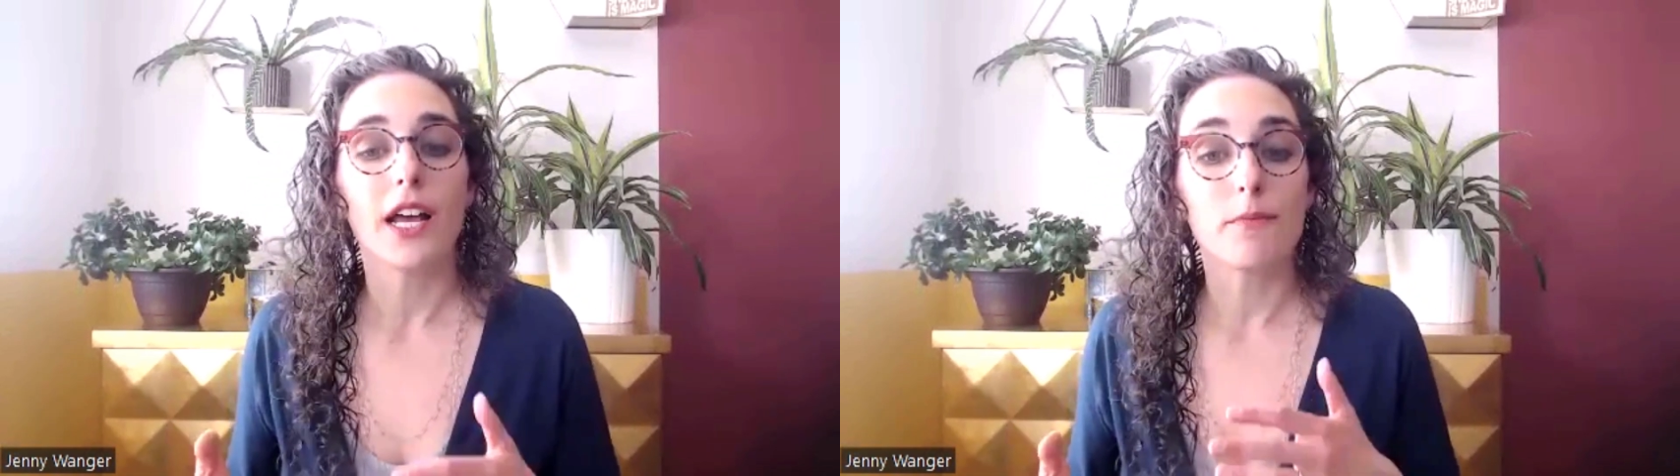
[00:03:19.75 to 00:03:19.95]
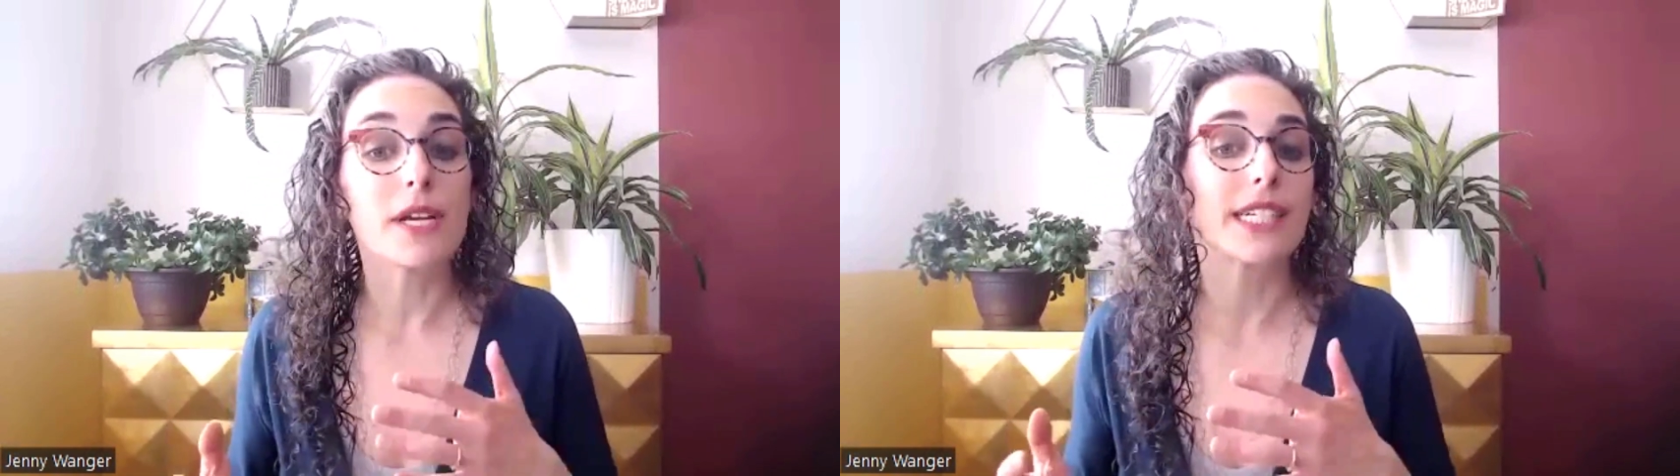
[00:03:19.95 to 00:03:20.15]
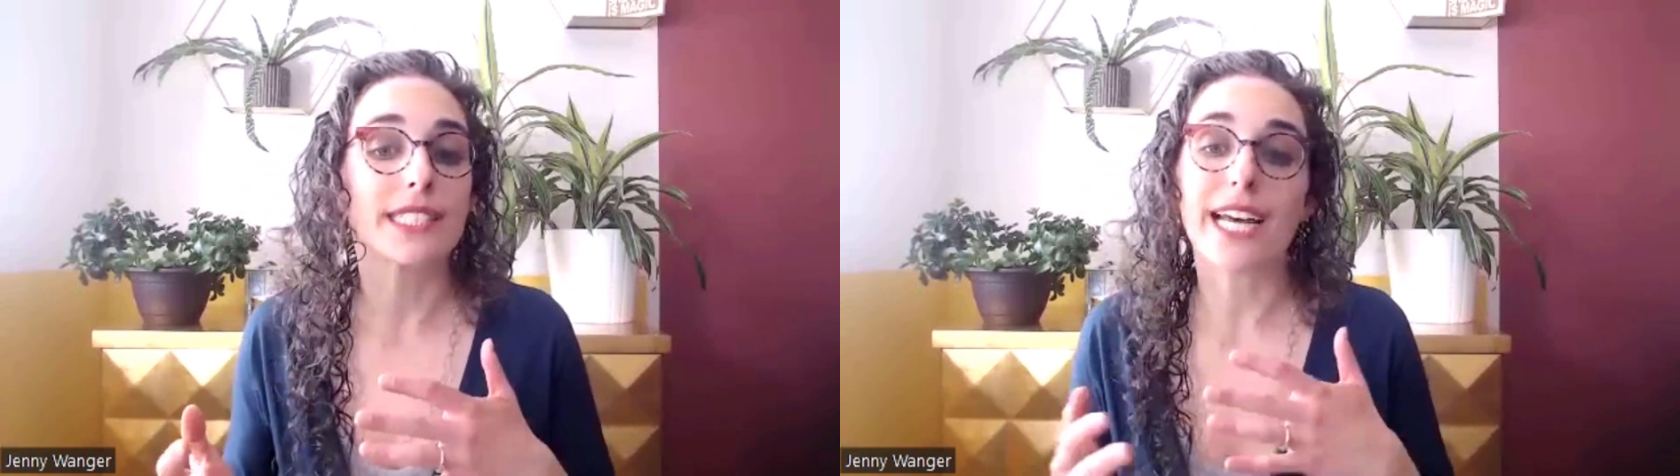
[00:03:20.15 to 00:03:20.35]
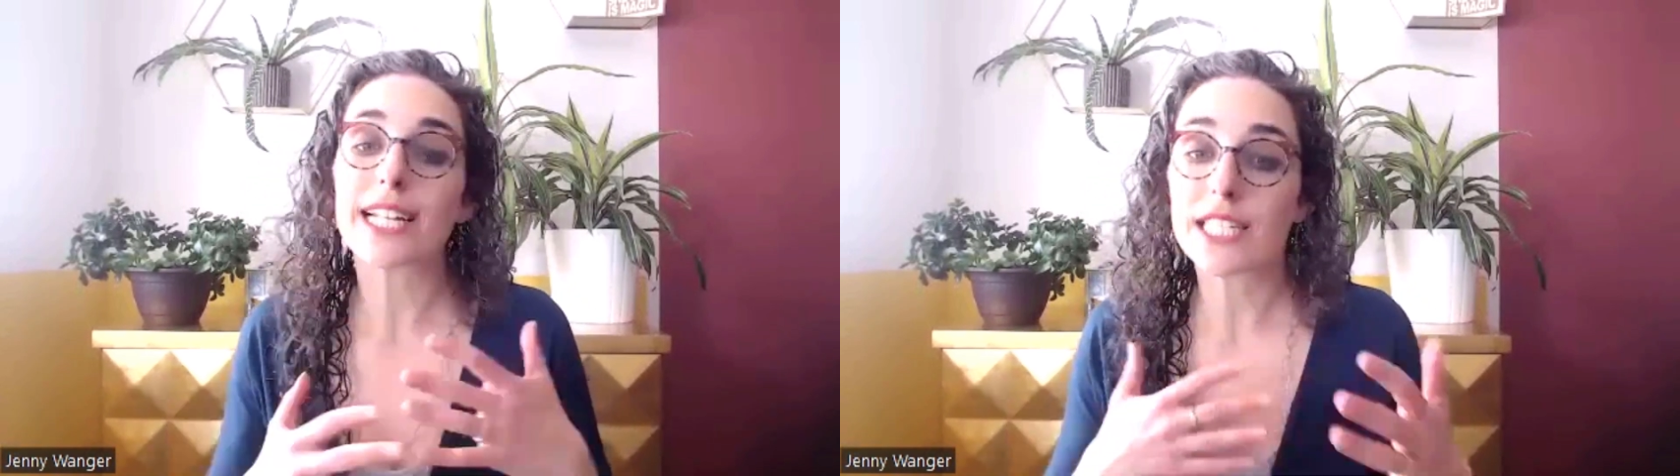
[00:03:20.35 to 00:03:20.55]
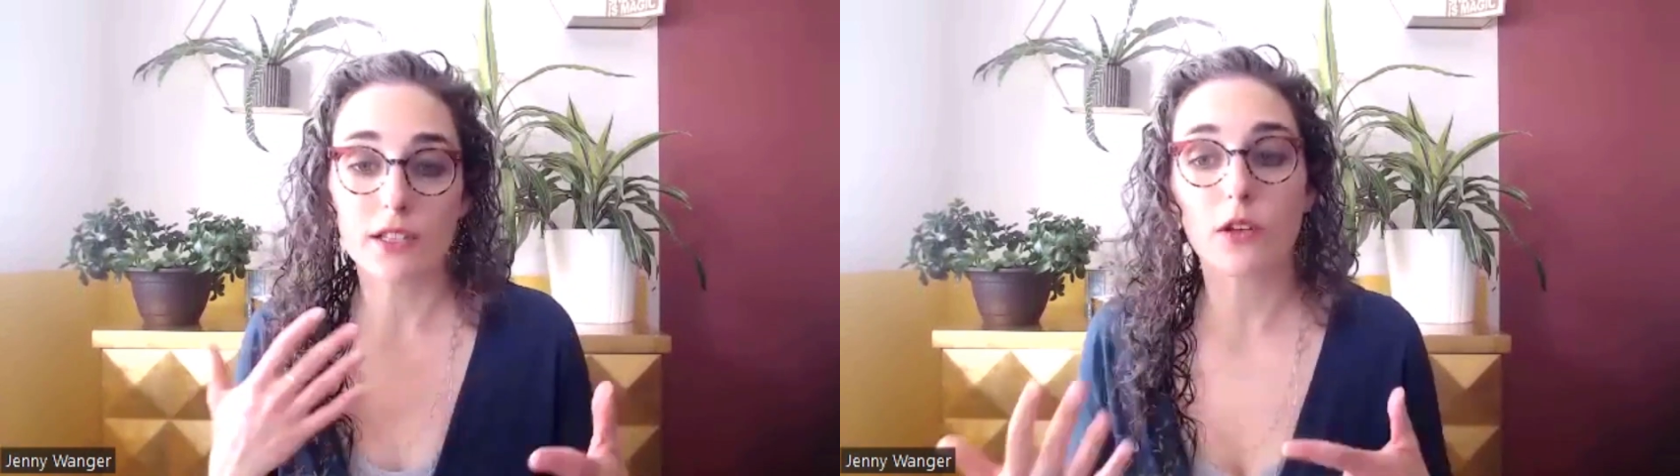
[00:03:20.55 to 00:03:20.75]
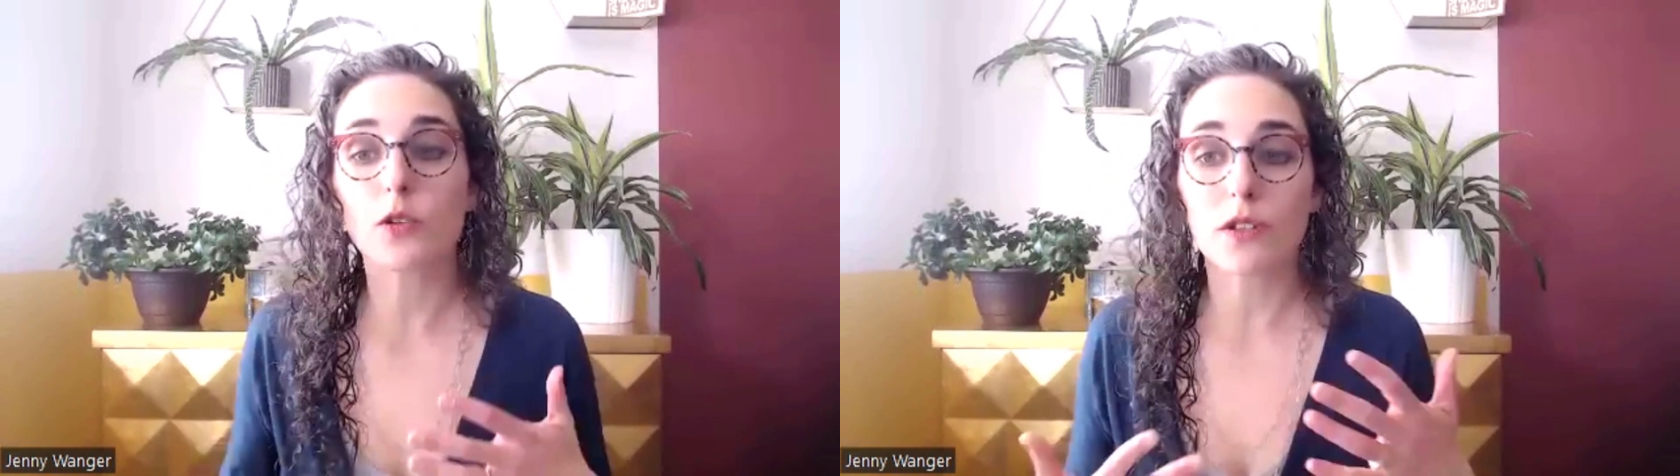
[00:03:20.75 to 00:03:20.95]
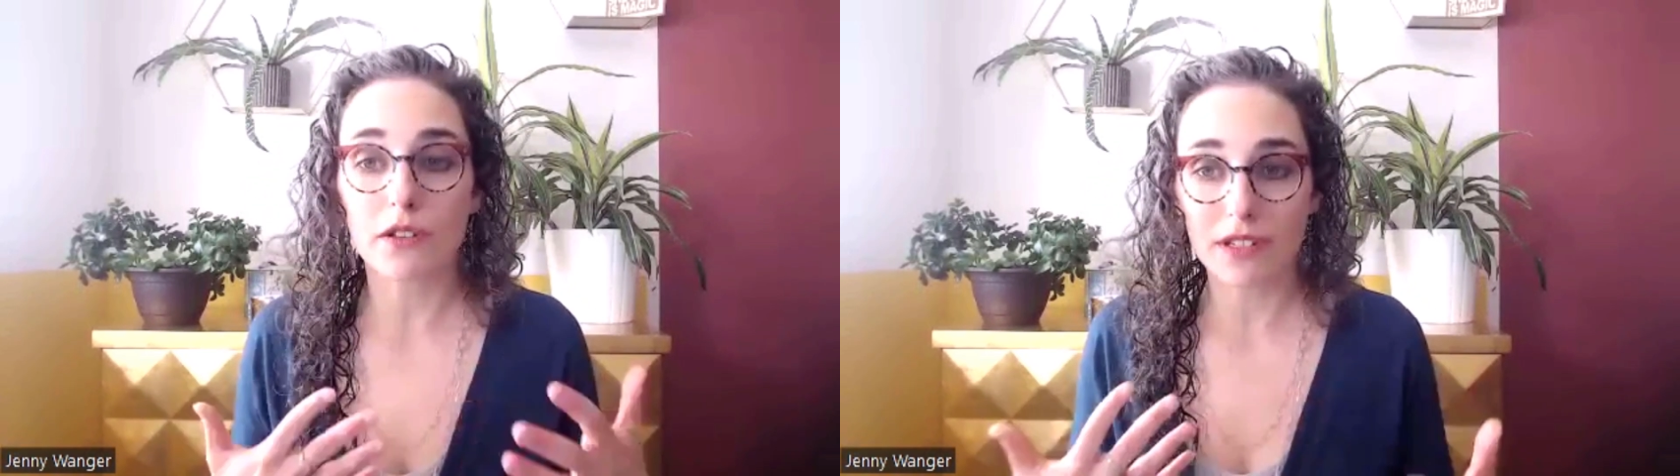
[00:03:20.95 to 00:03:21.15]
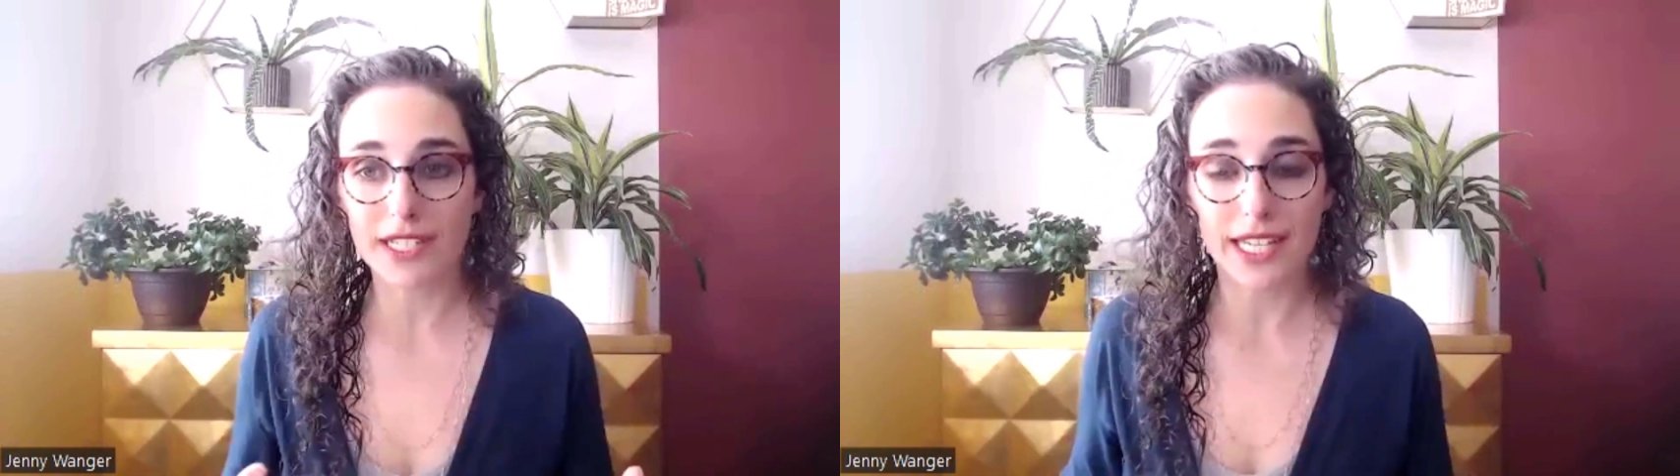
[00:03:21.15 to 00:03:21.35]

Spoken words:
because those are the things